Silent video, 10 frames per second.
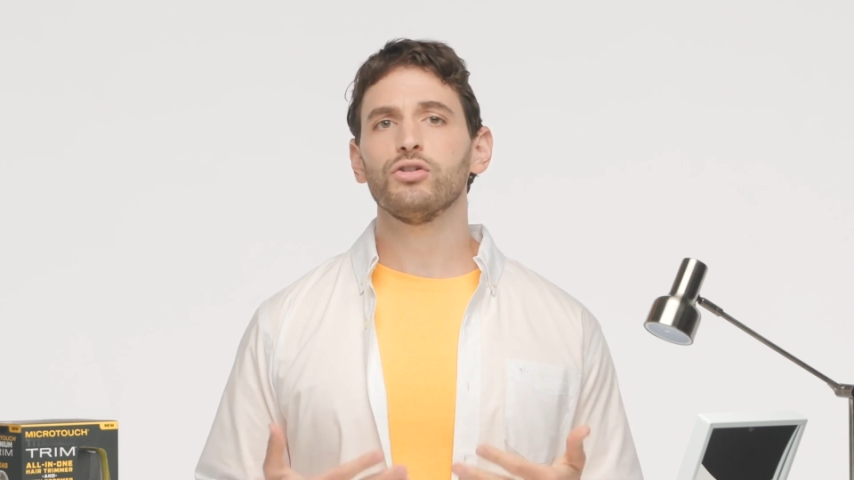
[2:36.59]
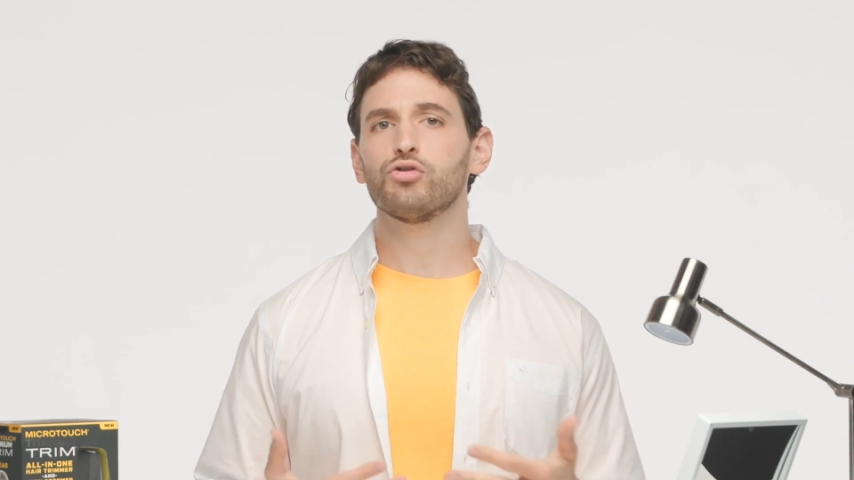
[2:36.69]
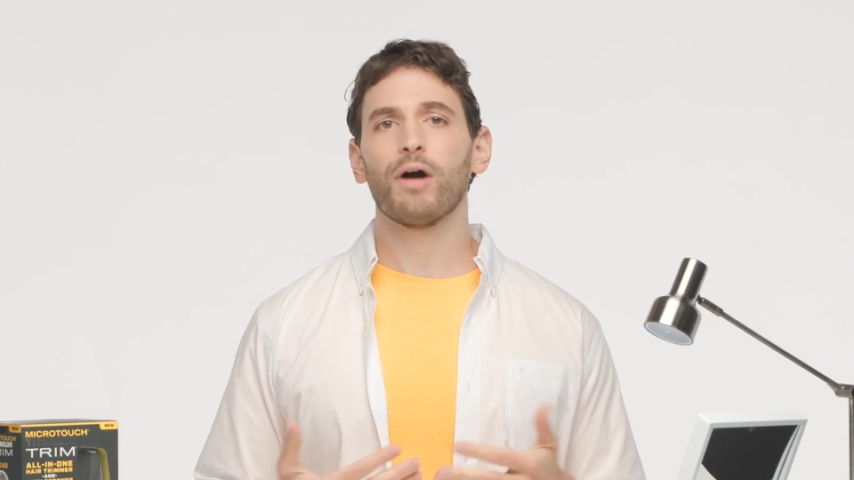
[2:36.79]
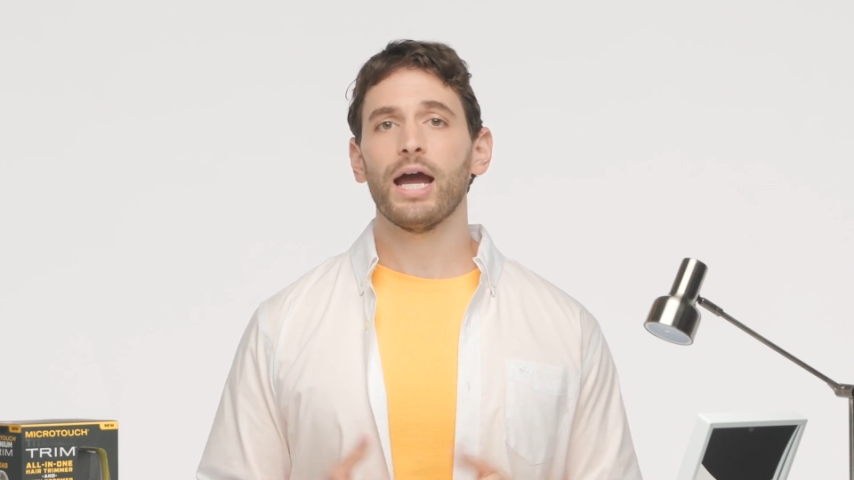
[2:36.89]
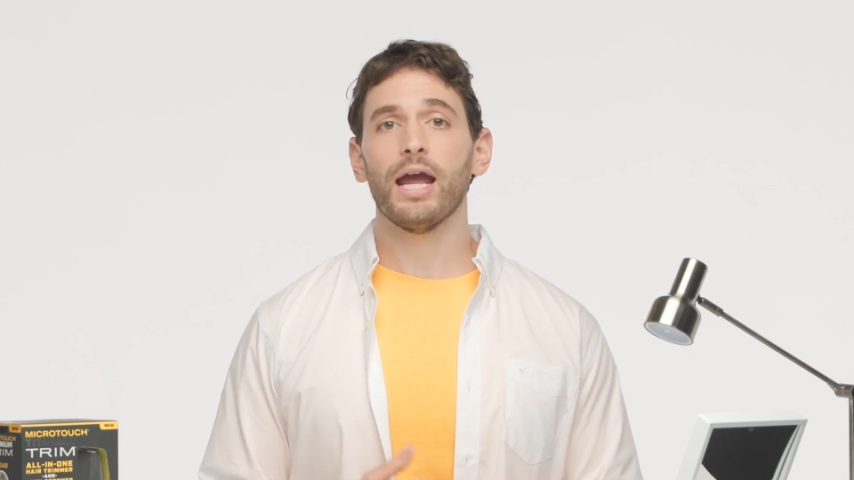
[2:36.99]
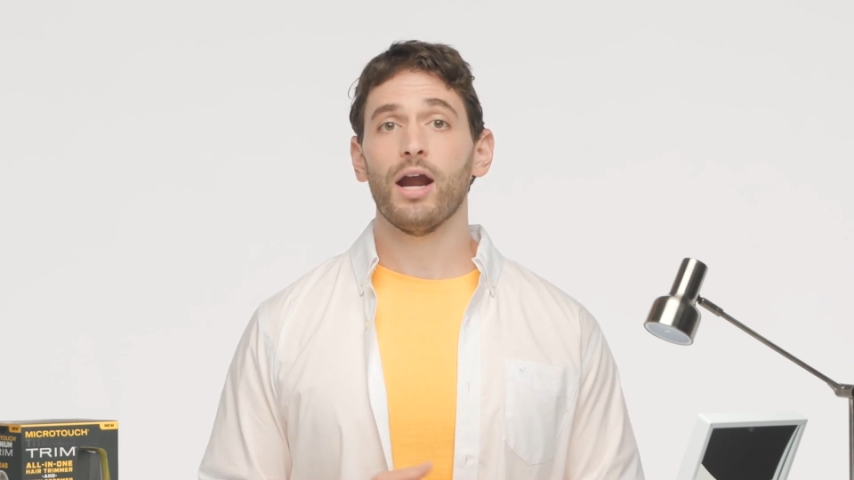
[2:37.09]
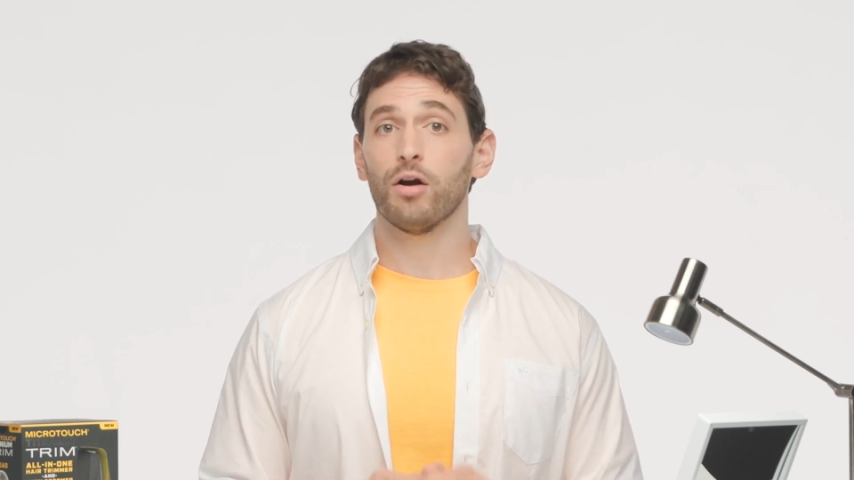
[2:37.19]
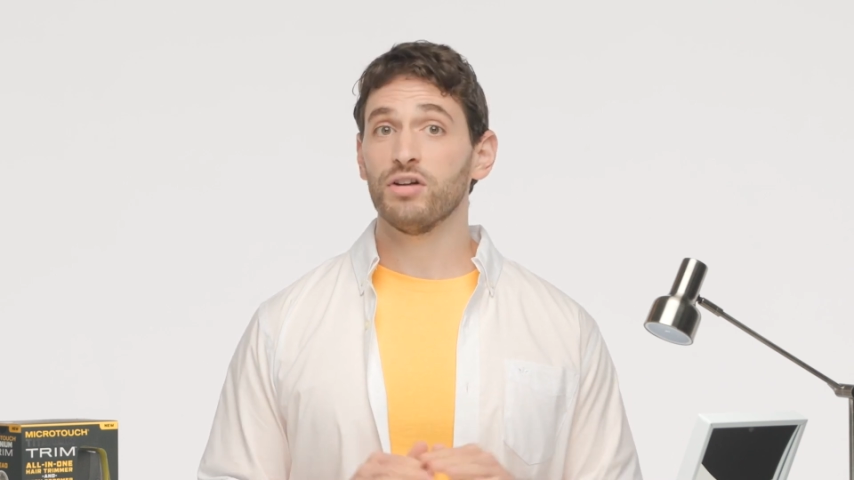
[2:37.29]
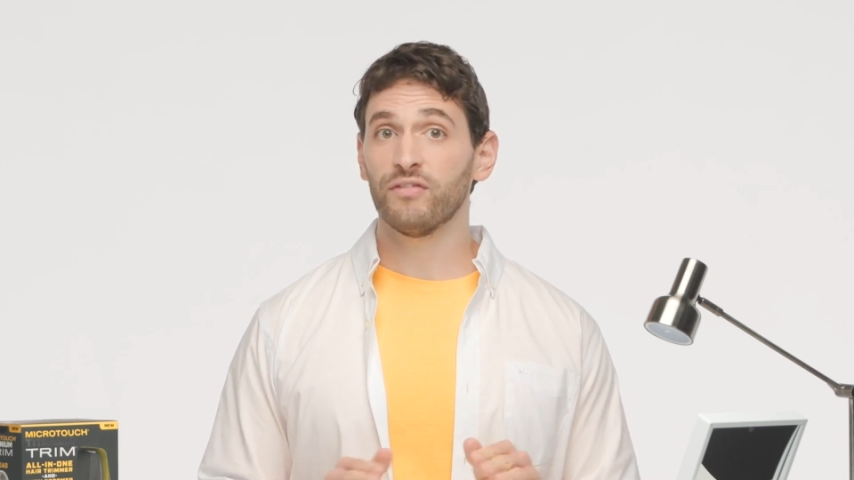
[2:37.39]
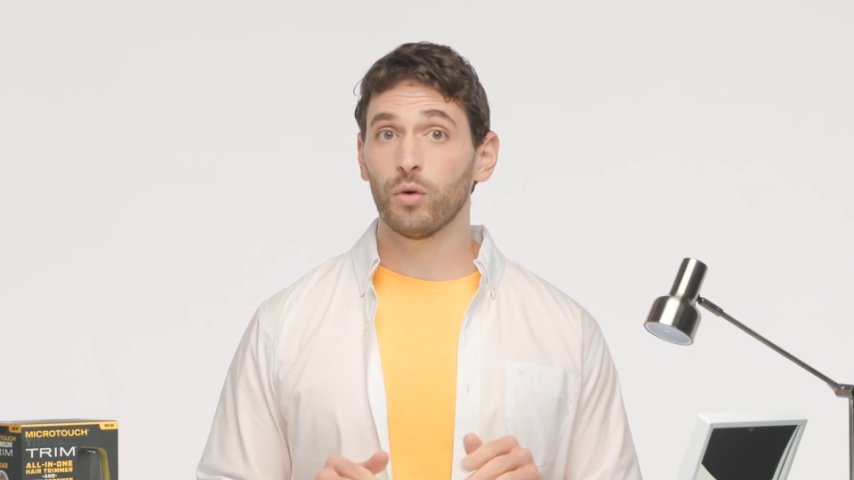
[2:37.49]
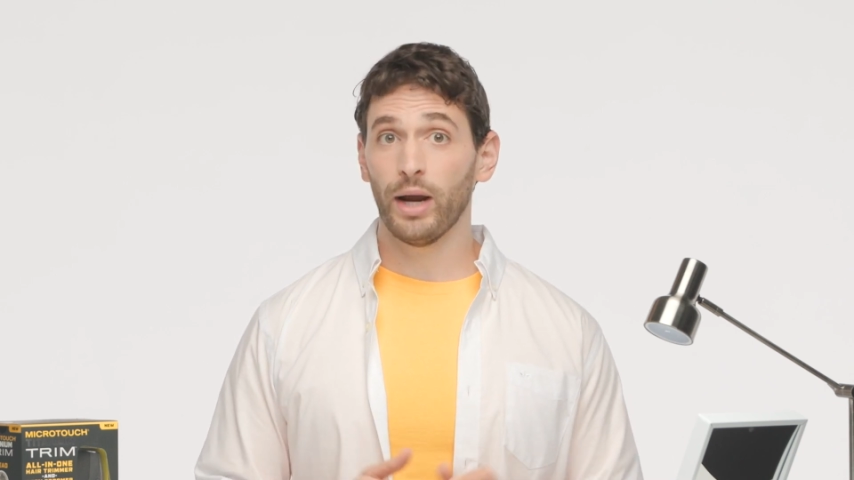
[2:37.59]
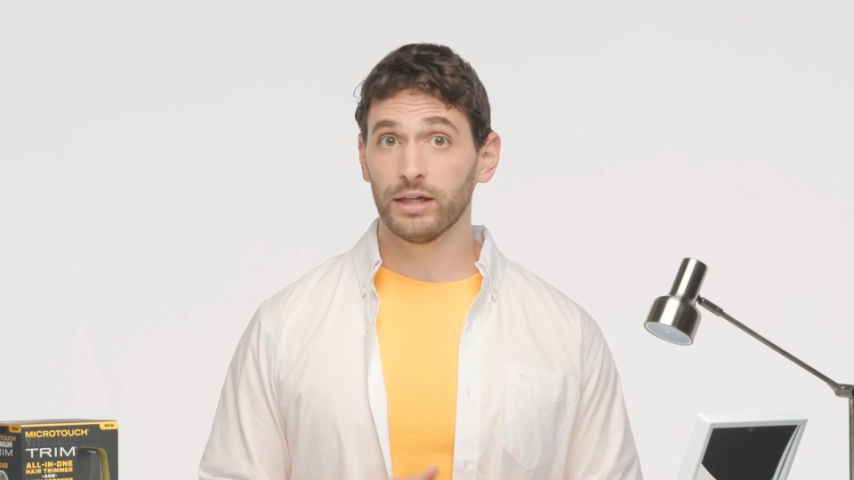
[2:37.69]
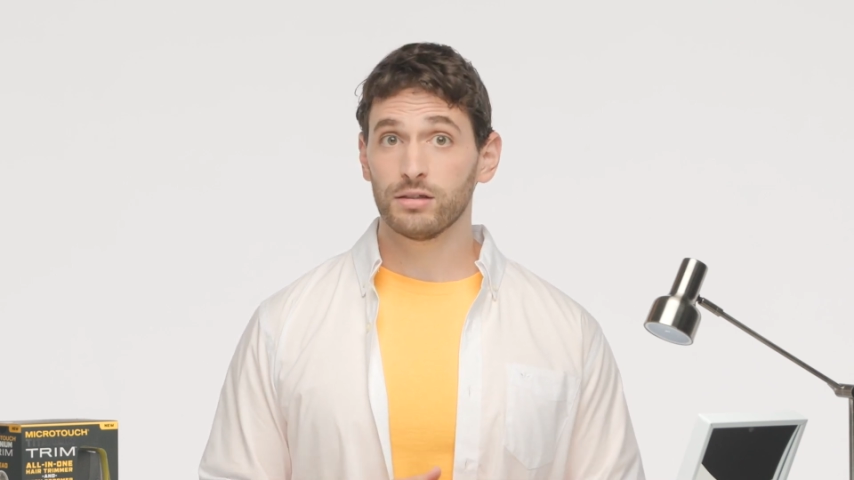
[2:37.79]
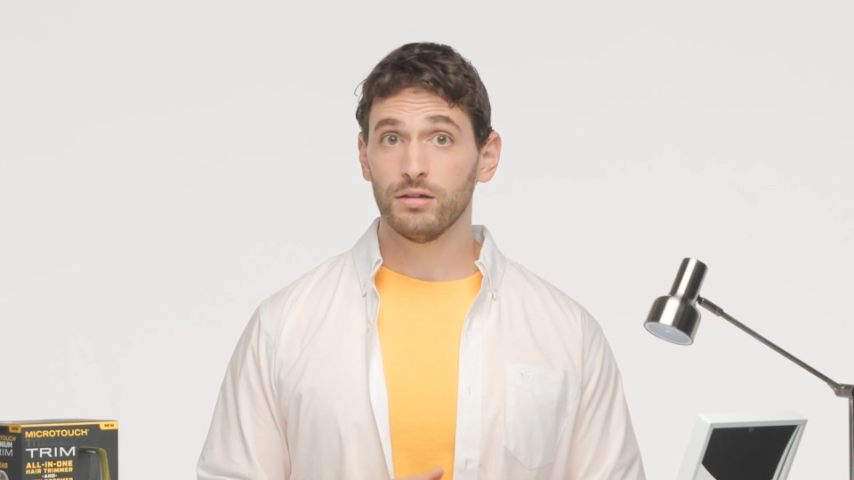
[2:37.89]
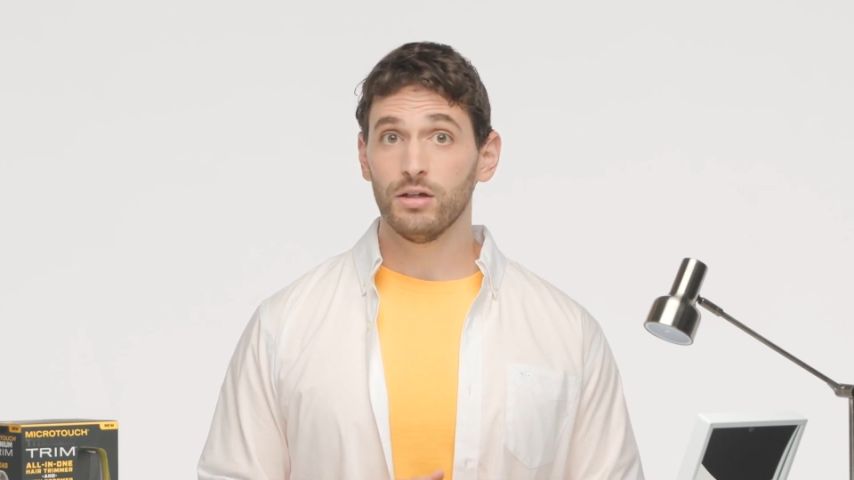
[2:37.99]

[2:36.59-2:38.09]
dry hair, never wet.